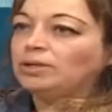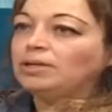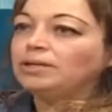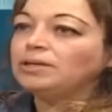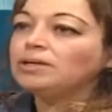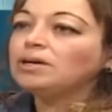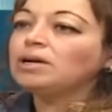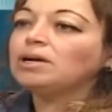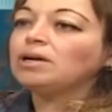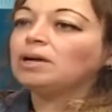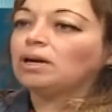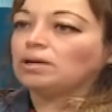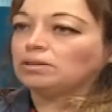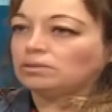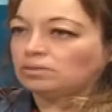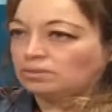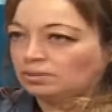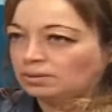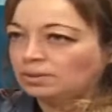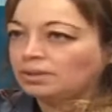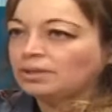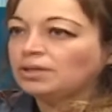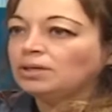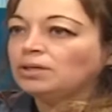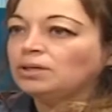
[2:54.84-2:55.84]
there are a
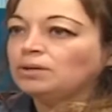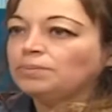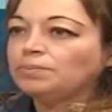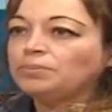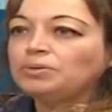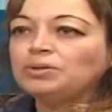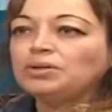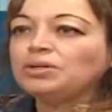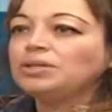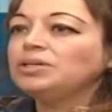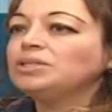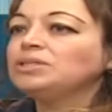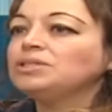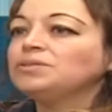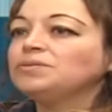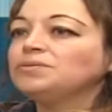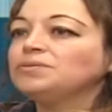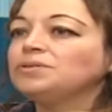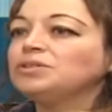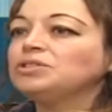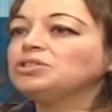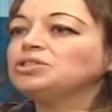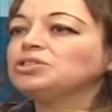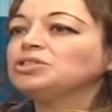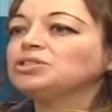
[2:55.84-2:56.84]
lot. Birds,
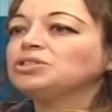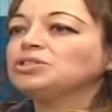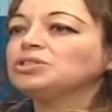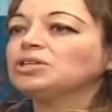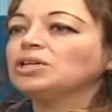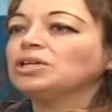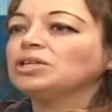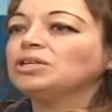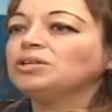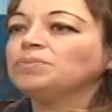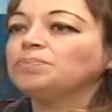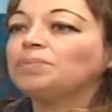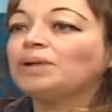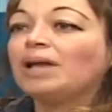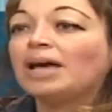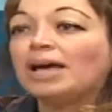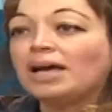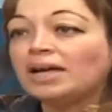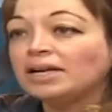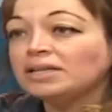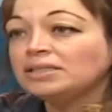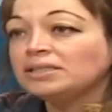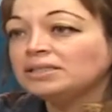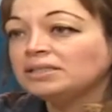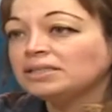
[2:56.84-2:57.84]
fish, and
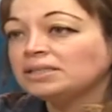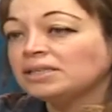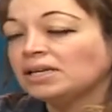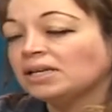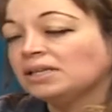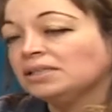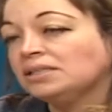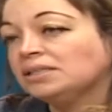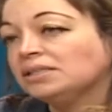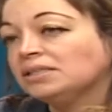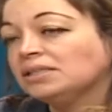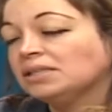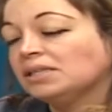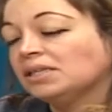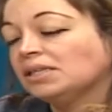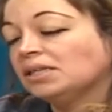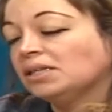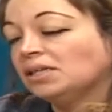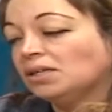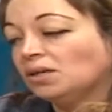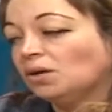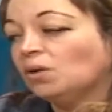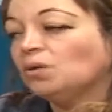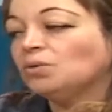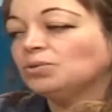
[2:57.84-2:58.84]
plants, and
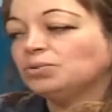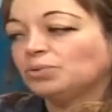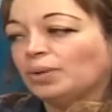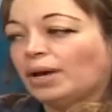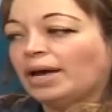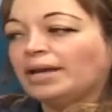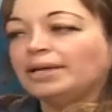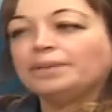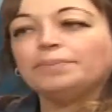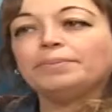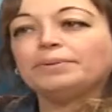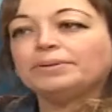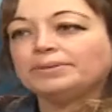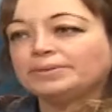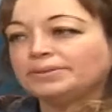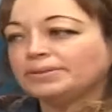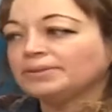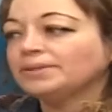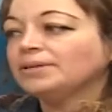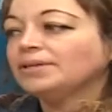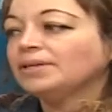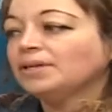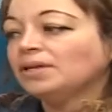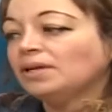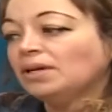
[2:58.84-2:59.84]
also animals.
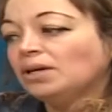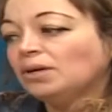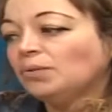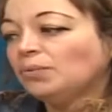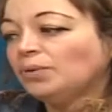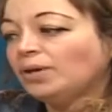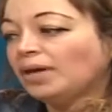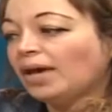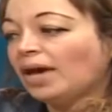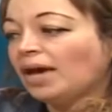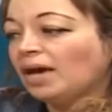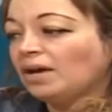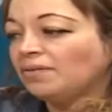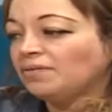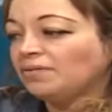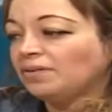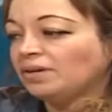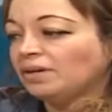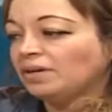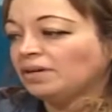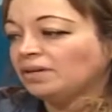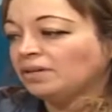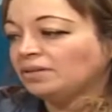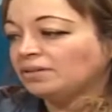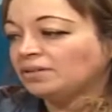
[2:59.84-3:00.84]
We have
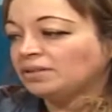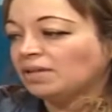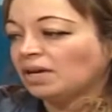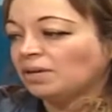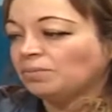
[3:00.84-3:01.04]
some